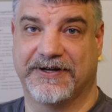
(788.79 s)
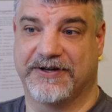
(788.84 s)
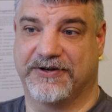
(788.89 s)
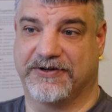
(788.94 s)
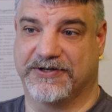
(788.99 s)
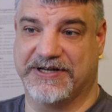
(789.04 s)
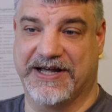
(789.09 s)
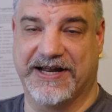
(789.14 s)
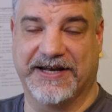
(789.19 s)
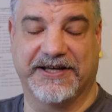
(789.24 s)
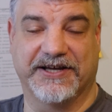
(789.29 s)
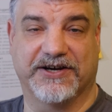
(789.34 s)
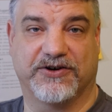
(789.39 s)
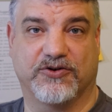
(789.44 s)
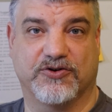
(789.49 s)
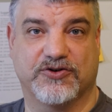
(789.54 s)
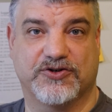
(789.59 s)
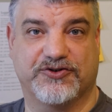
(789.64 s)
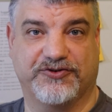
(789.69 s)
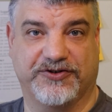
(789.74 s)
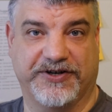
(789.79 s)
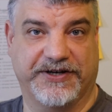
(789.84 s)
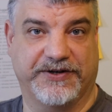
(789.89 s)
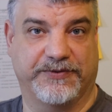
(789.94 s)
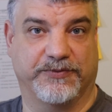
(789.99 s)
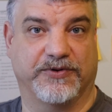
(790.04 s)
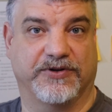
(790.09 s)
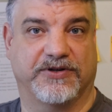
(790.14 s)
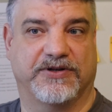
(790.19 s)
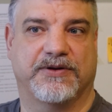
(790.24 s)
Because adding a constraint
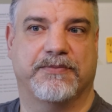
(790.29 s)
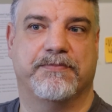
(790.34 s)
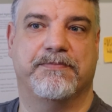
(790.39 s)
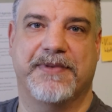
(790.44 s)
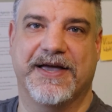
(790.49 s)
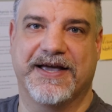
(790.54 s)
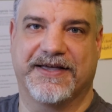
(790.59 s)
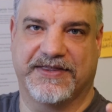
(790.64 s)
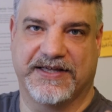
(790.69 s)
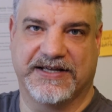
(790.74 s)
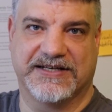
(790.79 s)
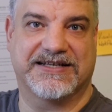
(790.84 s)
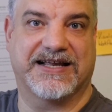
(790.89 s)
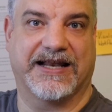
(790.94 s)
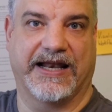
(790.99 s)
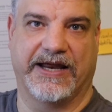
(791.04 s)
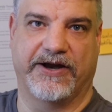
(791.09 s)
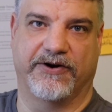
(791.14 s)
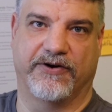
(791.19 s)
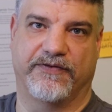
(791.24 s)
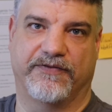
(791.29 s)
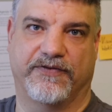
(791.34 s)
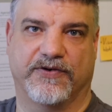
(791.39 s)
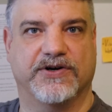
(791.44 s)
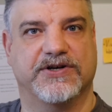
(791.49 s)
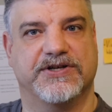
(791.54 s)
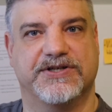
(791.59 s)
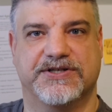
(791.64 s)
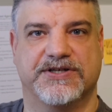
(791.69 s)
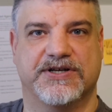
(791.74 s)
will make things clearer
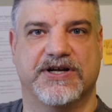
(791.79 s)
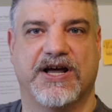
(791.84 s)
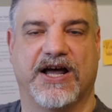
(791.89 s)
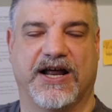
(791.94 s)
for us,